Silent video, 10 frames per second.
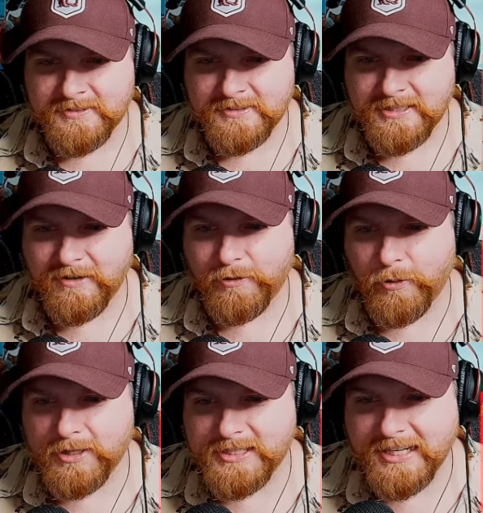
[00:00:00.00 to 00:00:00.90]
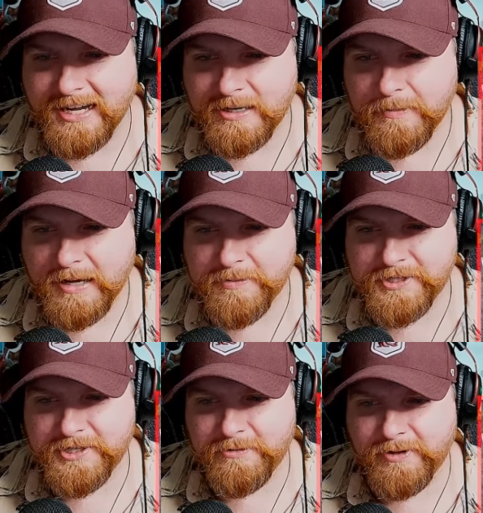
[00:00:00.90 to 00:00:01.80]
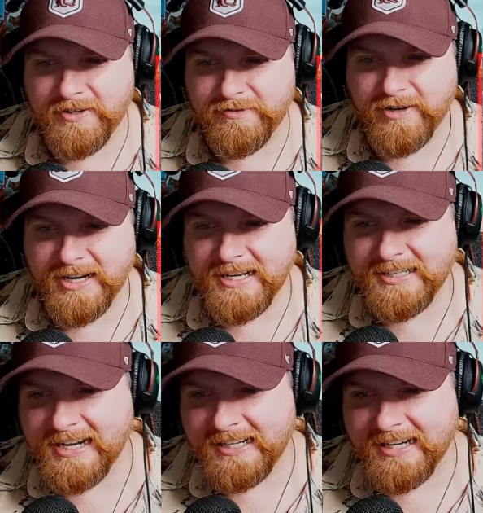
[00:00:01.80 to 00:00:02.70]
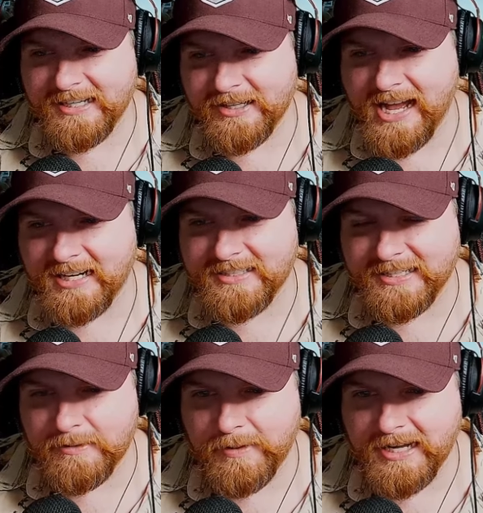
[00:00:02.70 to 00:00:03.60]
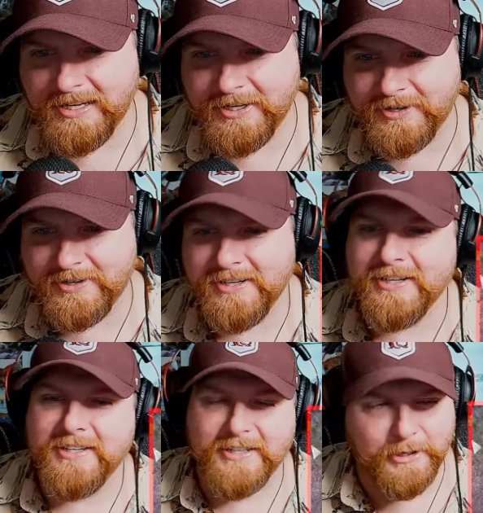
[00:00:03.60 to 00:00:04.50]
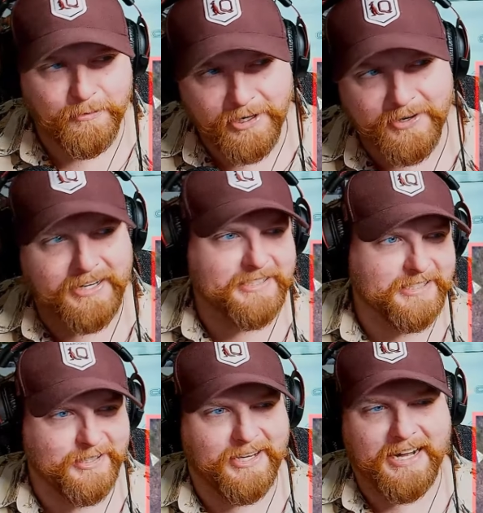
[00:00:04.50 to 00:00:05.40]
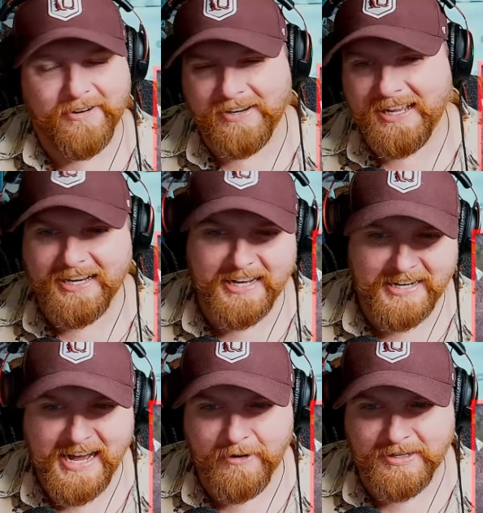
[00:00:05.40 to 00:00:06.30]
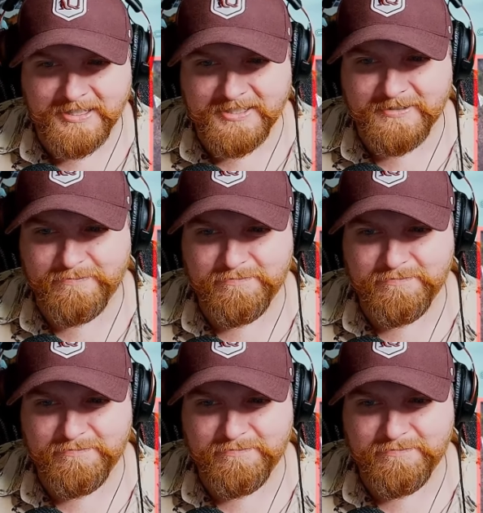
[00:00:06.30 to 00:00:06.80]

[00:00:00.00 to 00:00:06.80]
Now, of course, he got in a bad position where the front end got kind of locked on the bank here. The rear end slid out and then now he's